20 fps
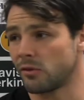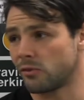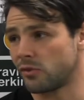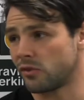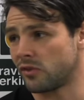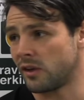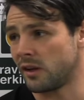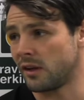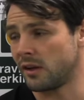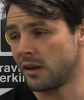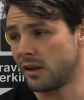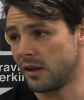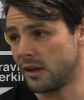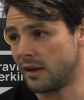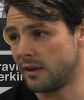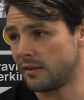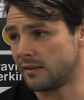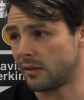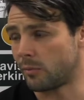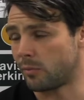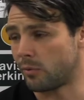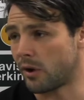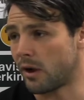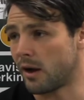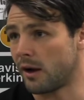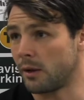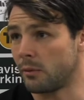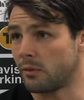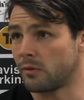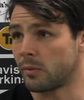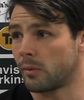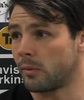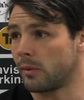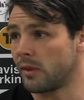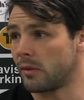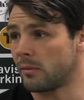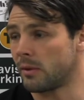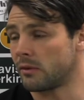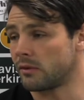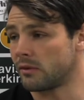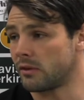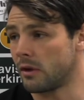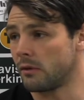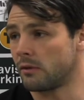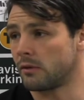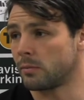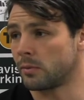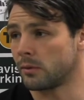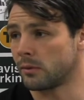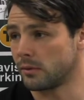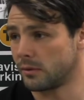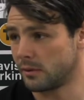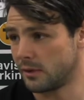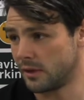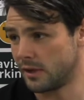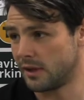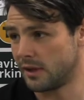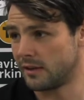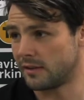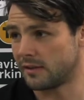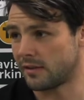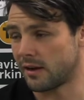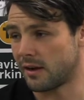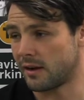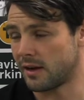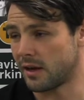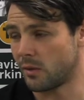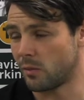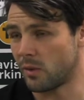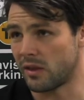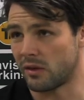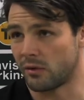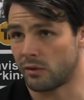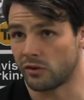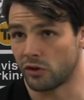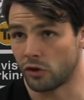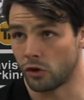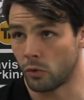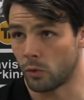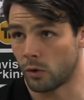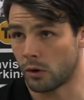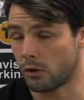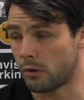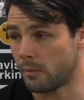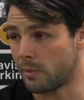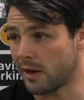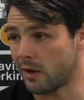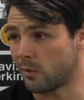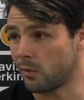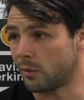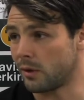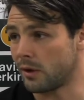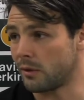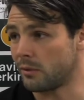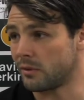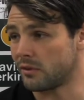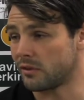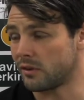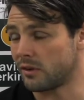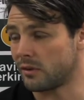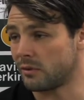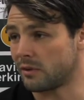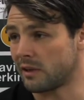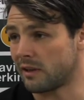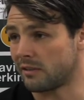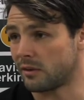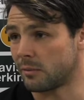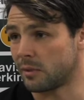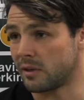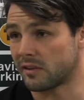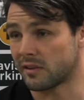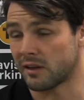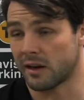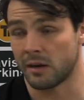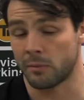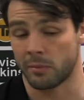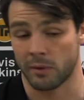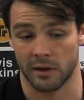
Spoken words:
Obviously, Cipriani was probably the most notable signing, and whether it was a good one or a bad one, it was left to be decided.